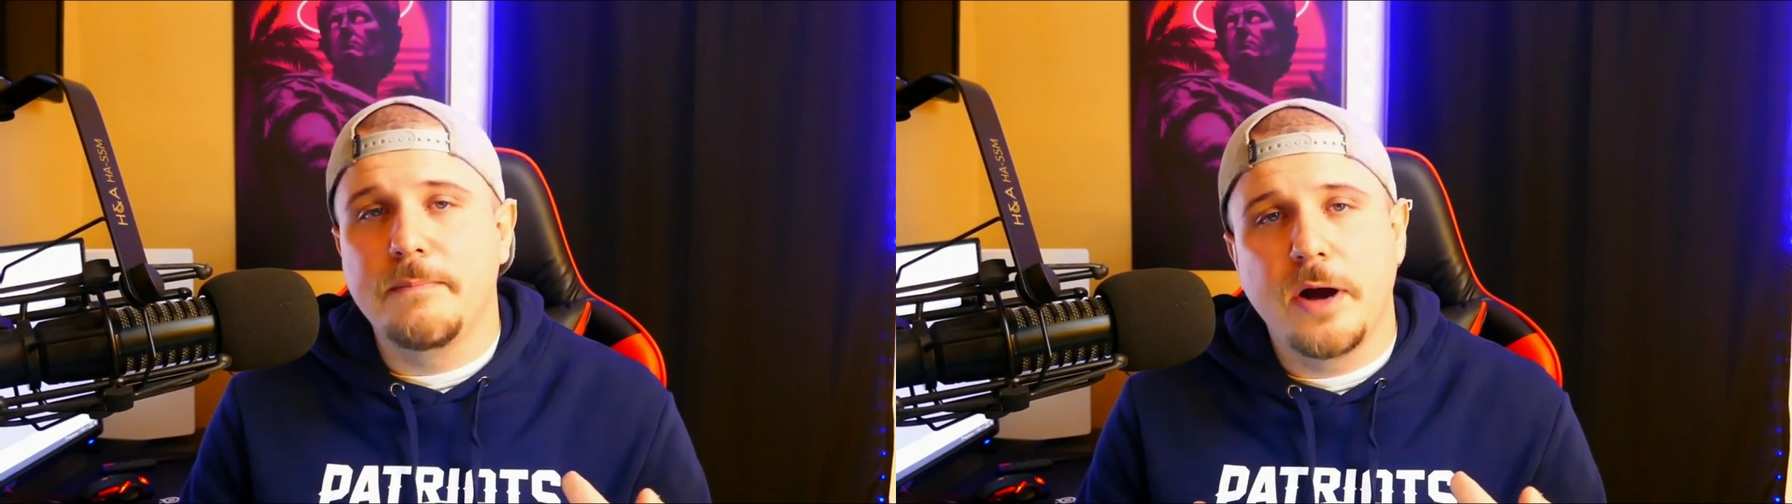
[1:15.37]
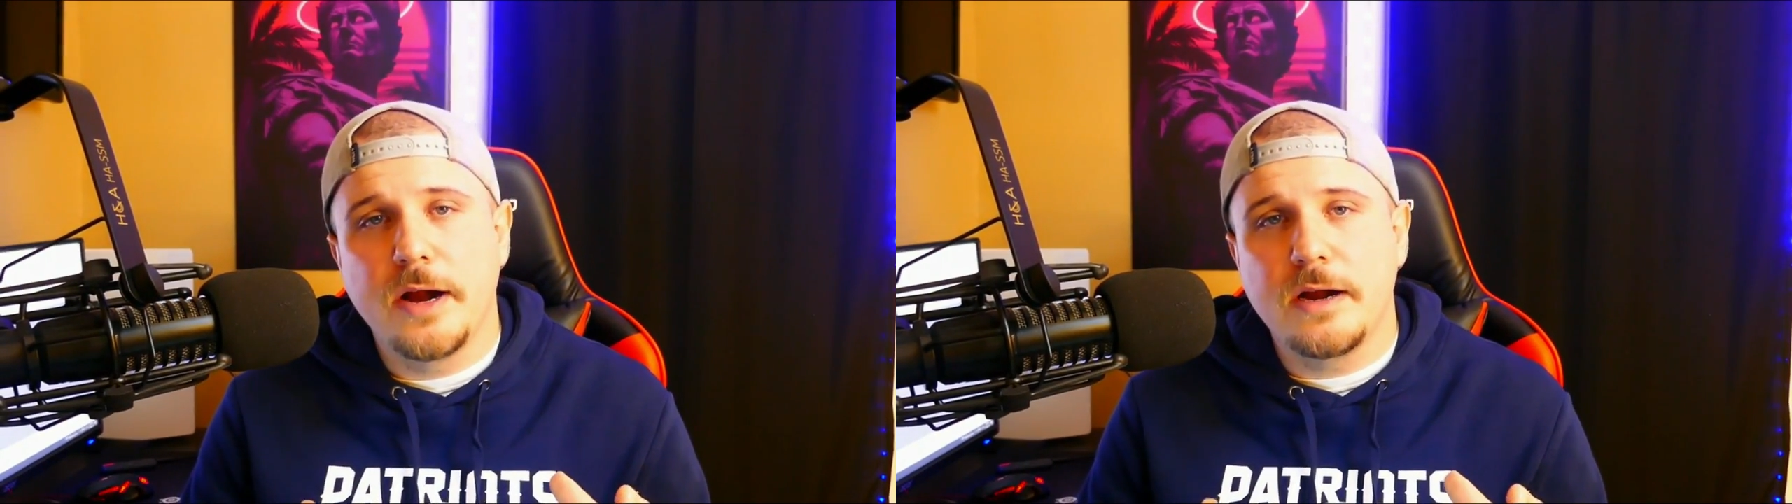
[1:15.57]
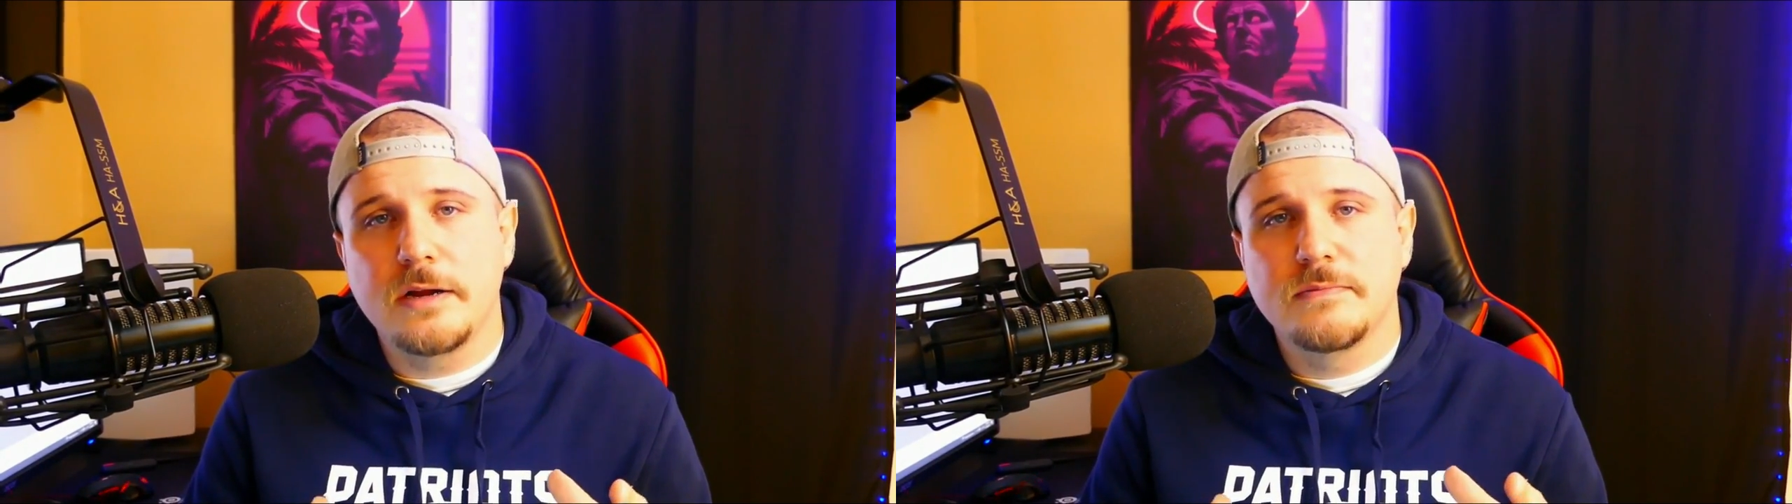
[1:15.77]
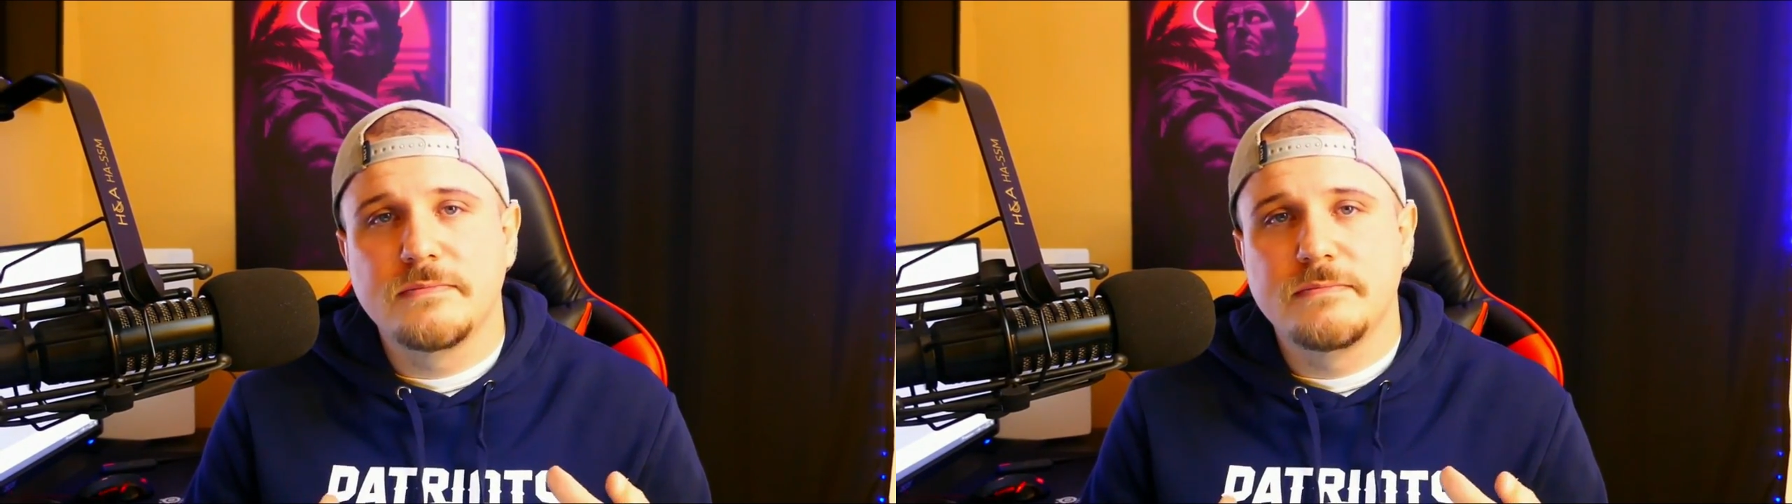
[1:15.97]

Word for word: Empire